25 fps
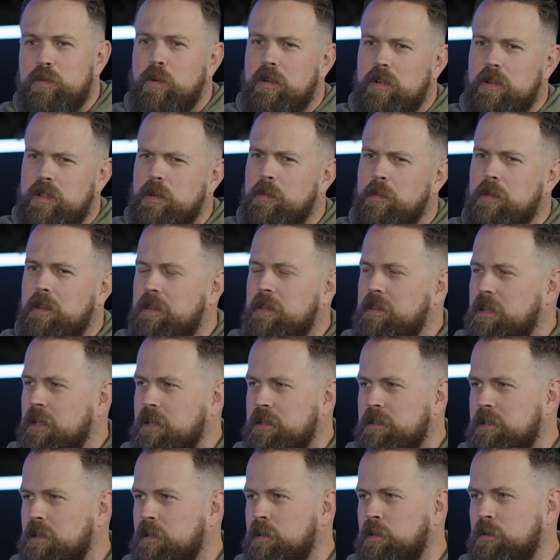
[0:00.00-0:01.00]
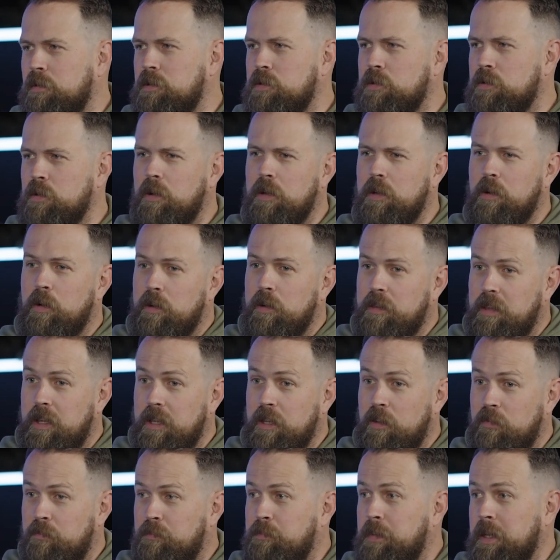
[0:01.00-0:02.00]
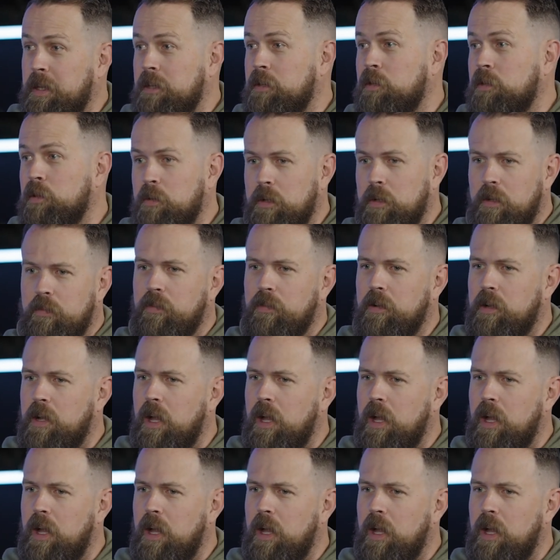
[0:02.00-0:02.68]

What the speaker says: What are some of the things that you enjoy or that you've been doing for